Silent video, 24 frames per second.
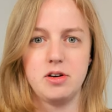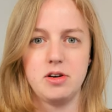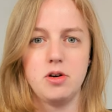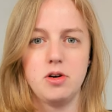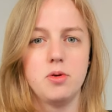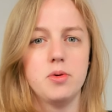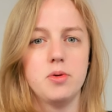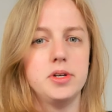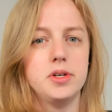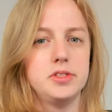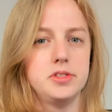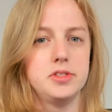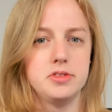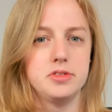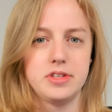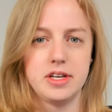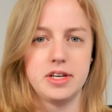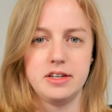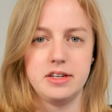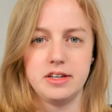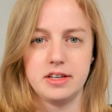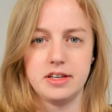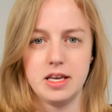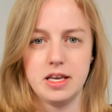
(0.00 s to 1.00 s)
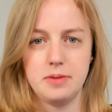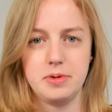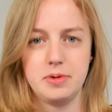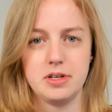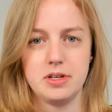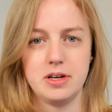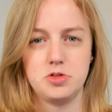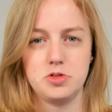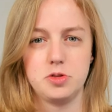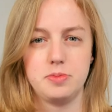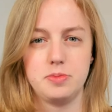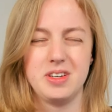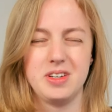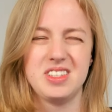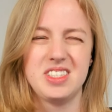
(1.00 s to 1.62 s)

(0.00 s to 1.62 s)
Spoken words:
Always use it to keep in touch with me,